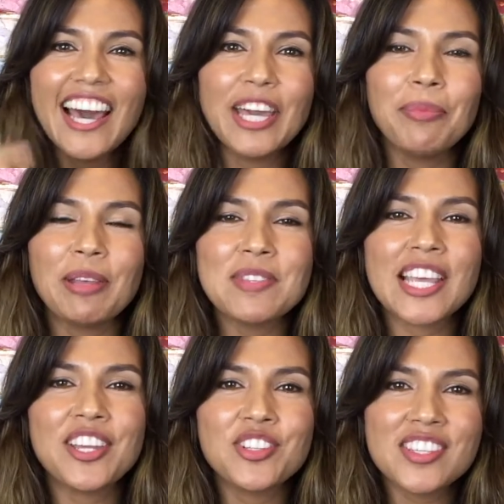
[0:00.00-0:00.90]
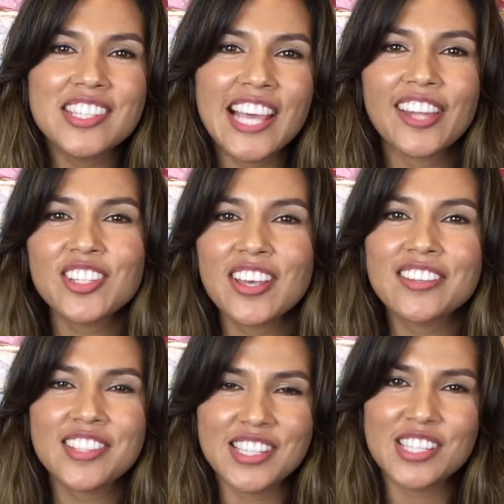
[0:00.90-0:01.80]
Hi, my name is Angie
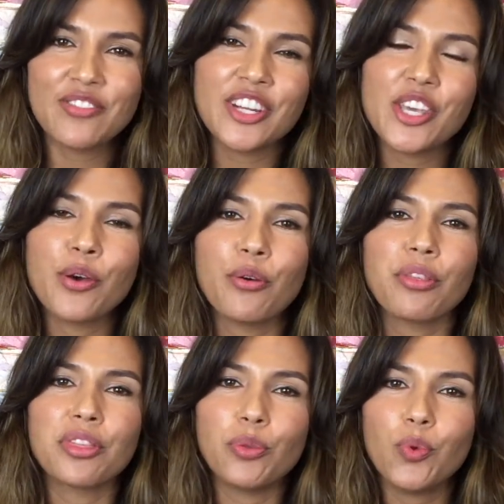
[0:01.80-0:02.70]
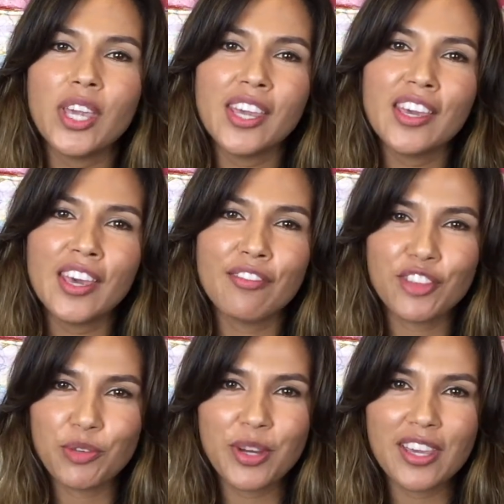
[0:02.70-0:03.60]
Sanchez. This is video 3 of
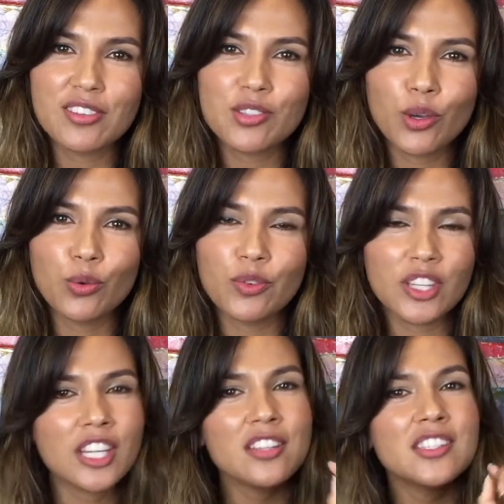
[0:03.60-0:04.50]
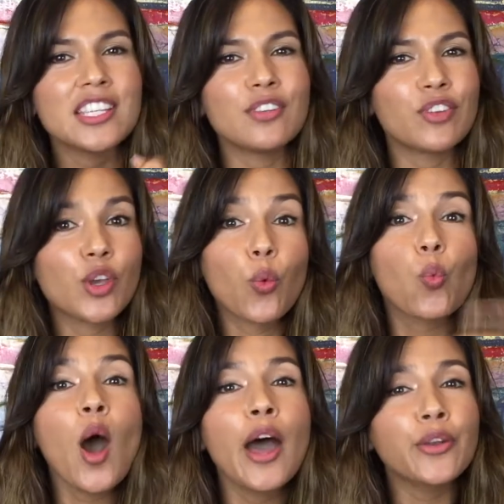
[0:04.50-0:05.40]
3. So if you didn't see video
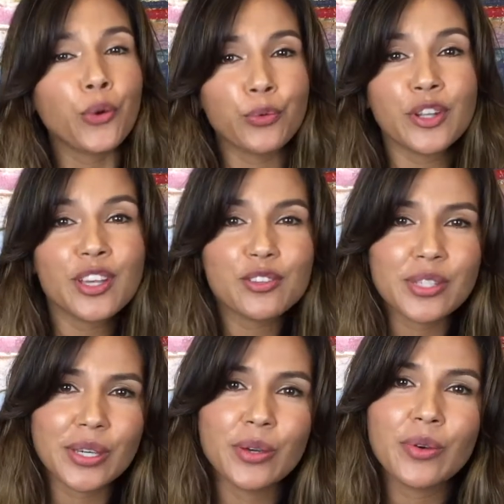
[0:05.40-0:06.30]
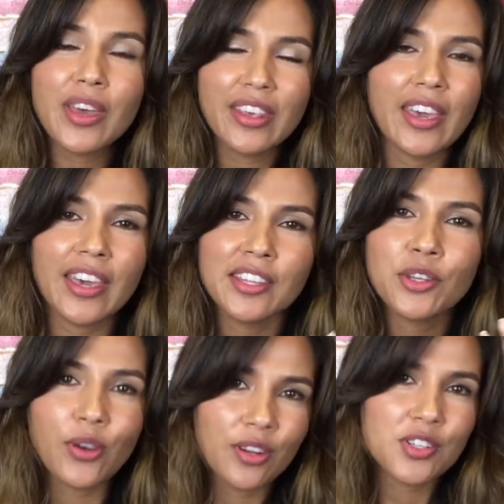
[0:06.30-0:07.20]
1 or video 2, I
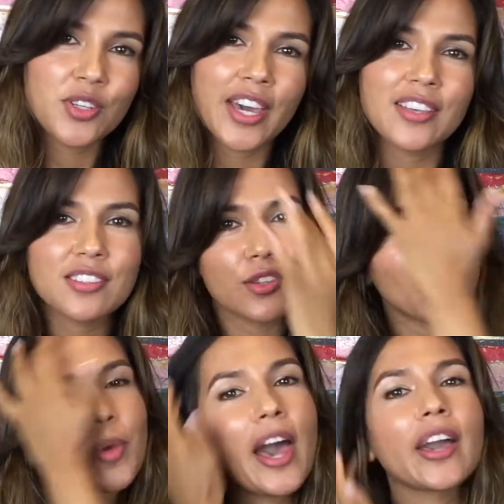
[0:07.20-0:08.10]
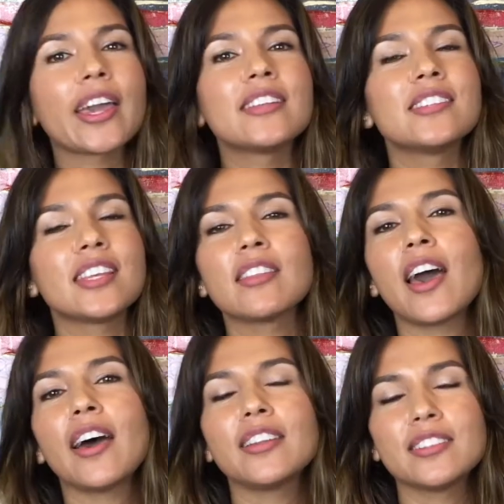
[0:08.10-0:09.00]
encourage you guys to go back and see
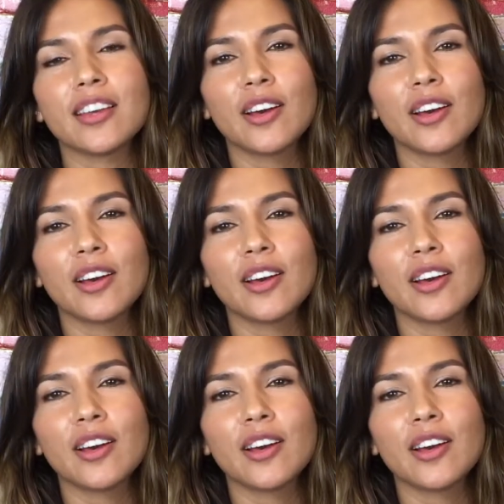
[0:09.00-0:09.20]
that.